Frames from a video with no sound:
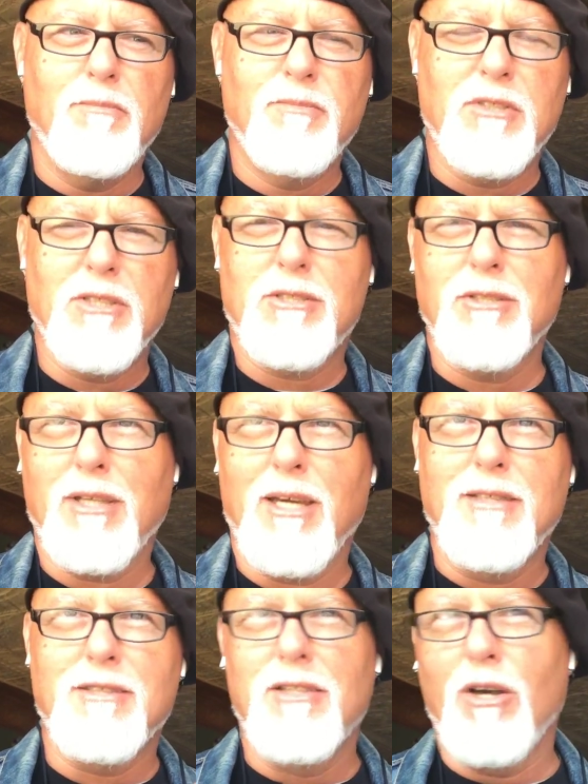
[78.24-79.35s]
just so you
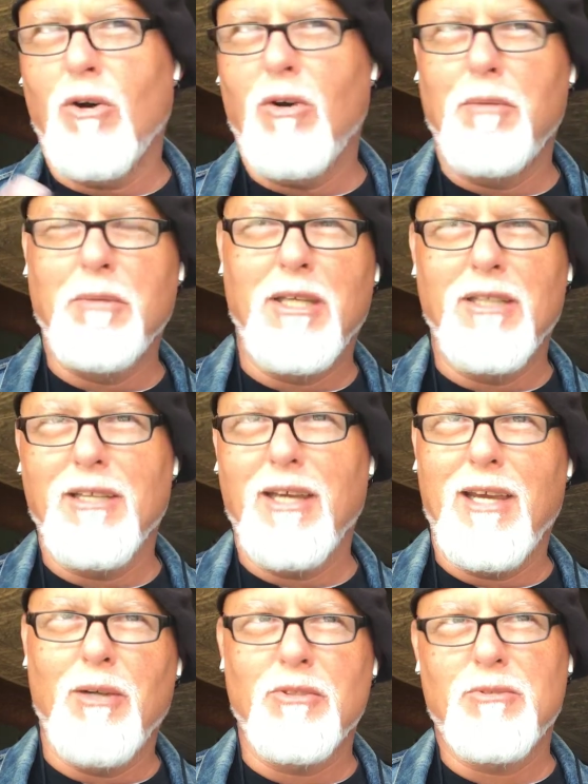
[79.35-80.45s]
guys know, I mean,
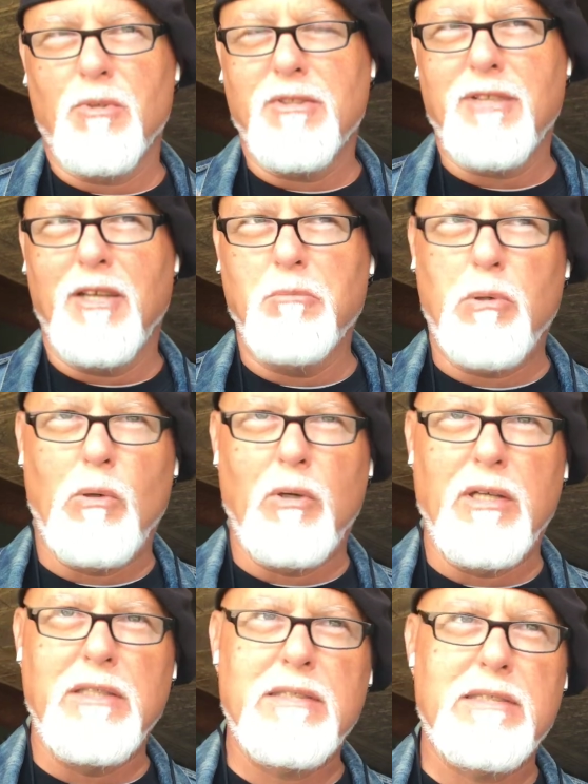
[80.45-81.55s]
yeah, it was worth 10
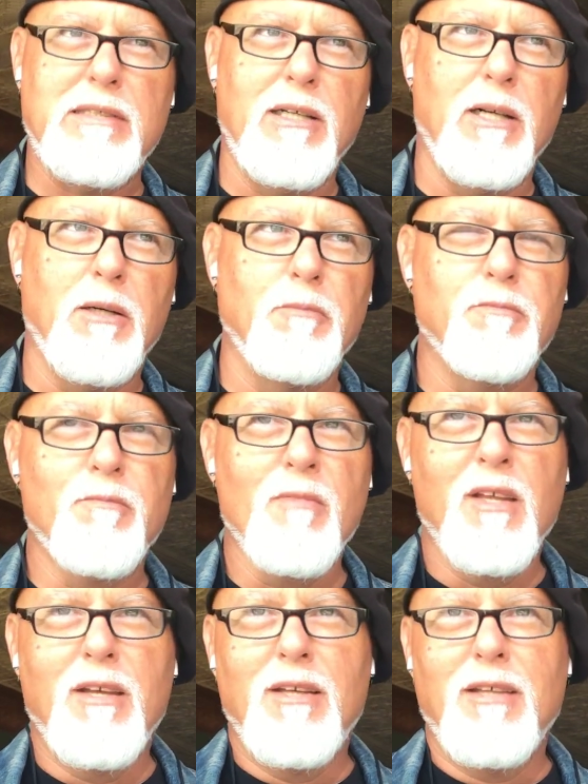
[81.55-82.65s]
points.
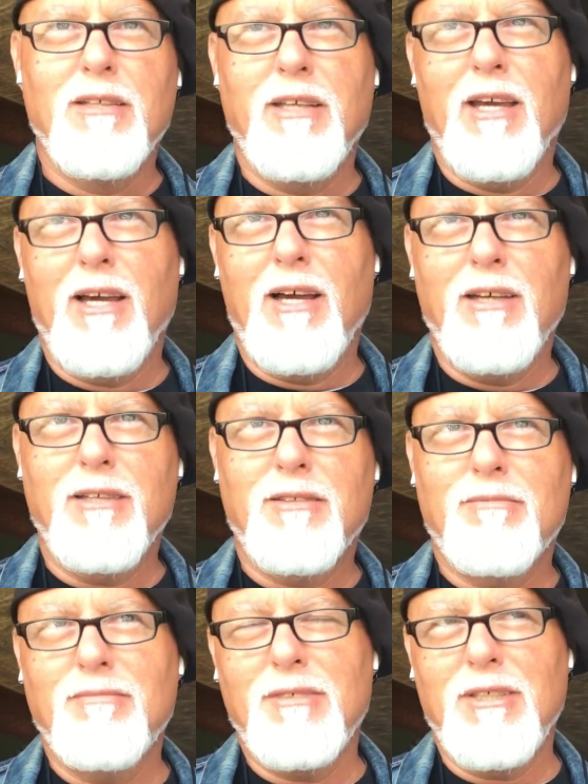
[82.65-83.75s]
Yeah,
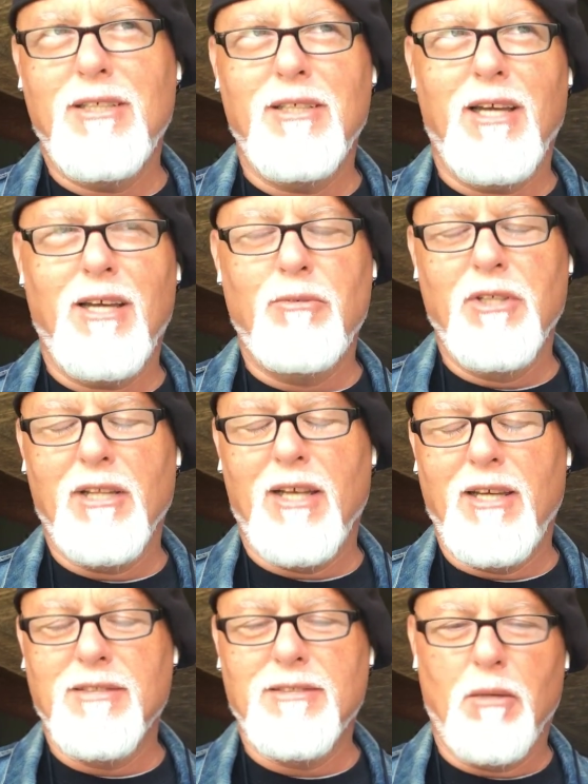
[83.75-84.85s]
I
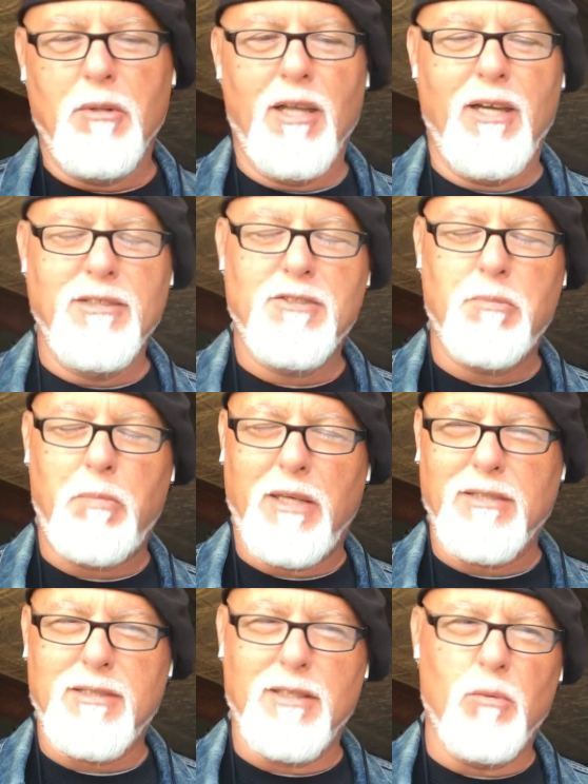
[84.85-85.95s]
realized double line
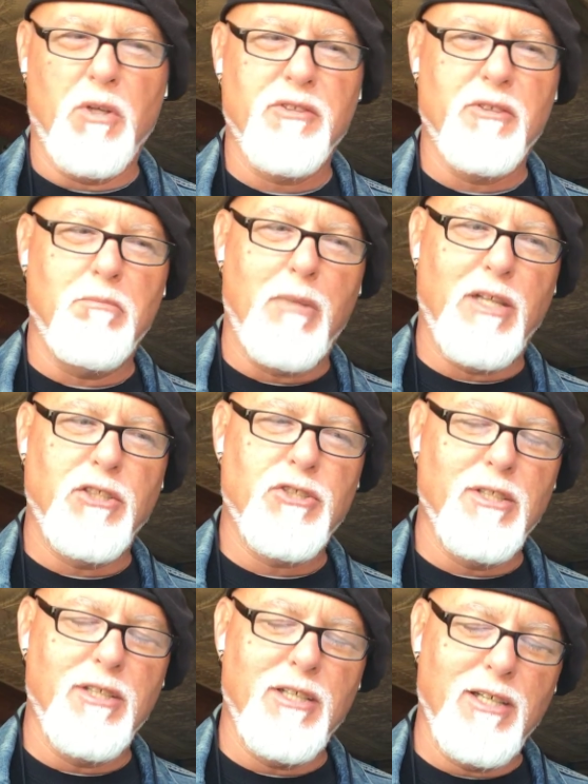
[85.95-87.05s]
spacing wasn't
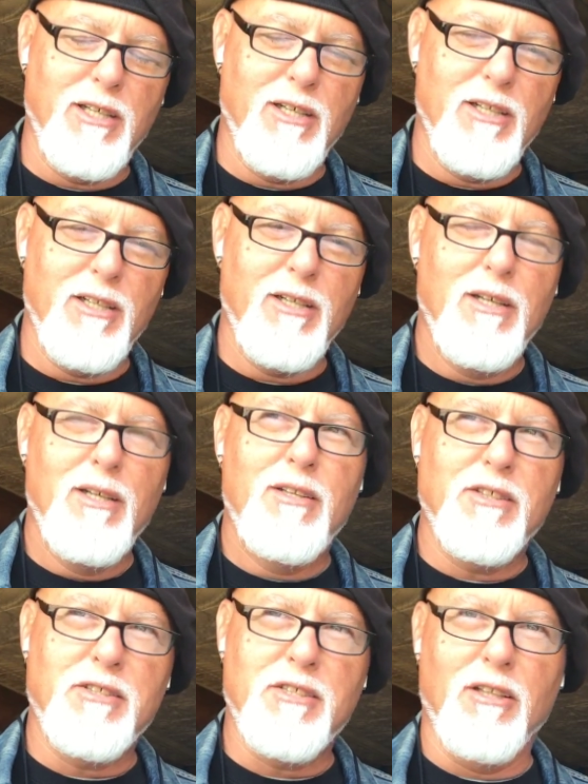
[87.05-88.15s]
mentioned in
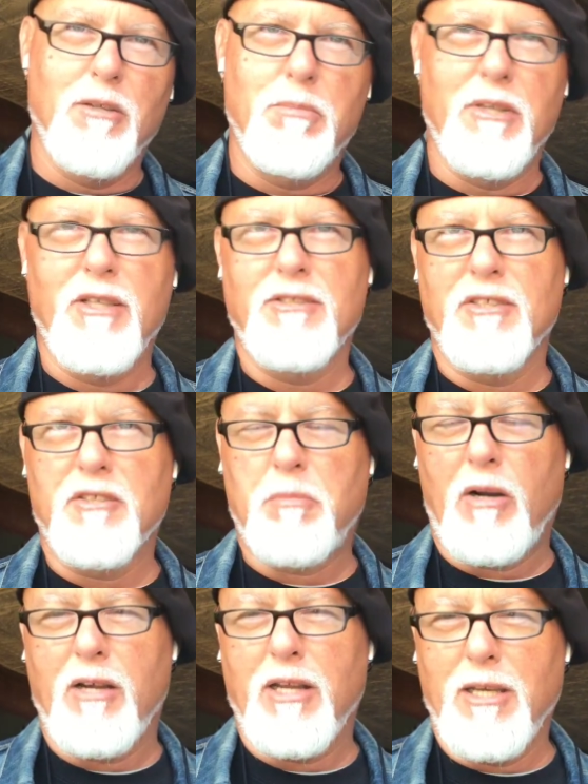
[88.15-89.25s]
the syllabus. It's
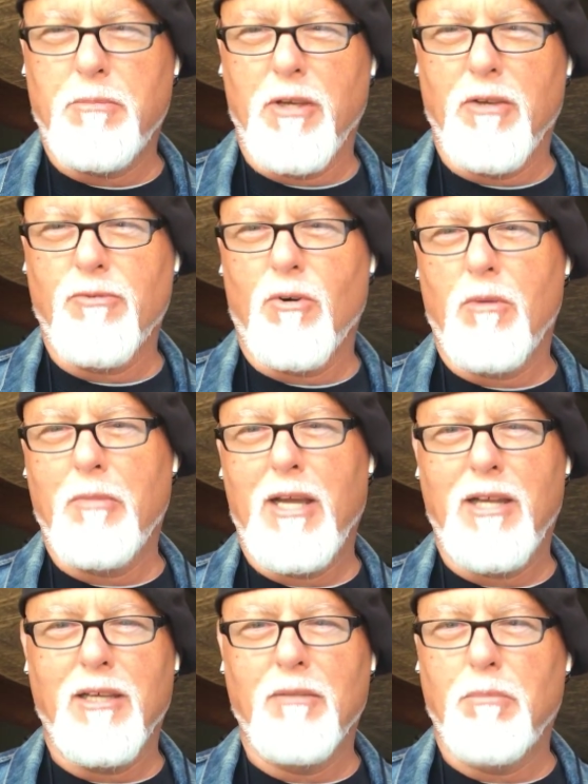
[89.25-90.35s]
part of APA
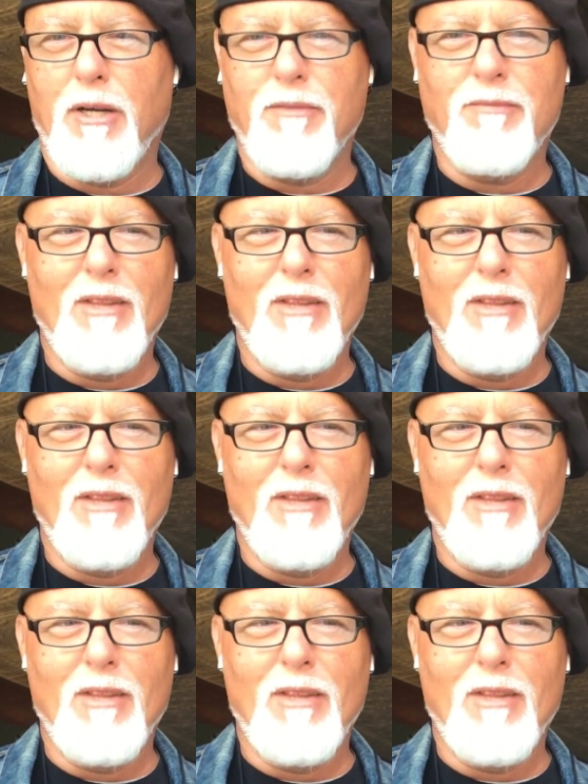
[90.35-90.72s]
formatting, but